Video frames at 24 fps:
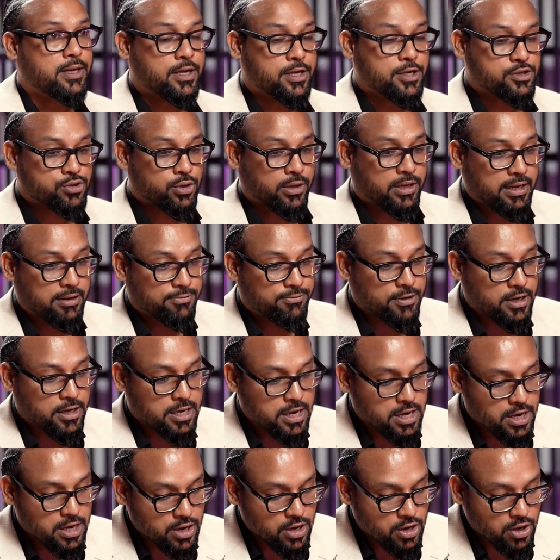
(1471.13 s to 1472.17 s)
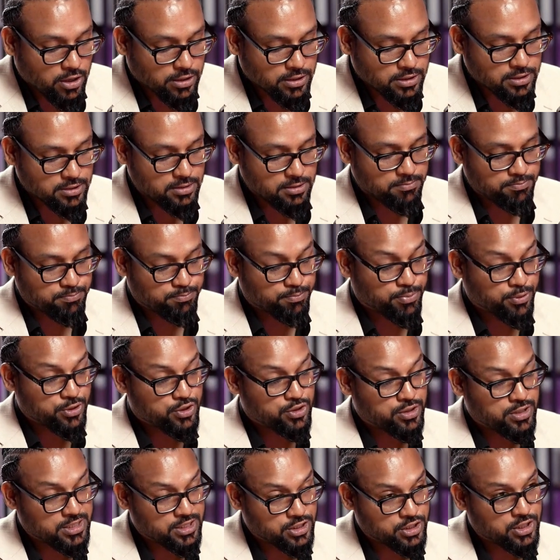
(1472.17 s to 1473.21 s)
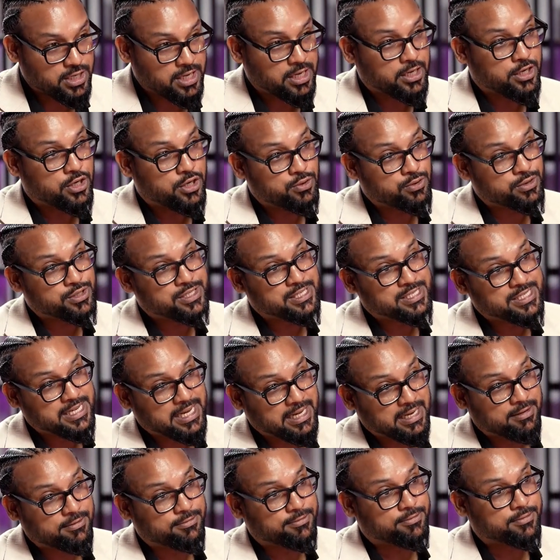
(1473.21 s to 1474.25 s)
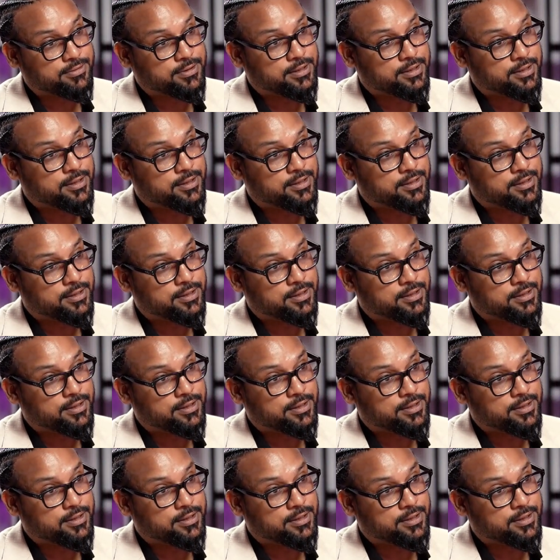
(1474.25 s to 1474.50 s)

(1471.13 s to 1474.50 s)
So if you're not positioning yourself,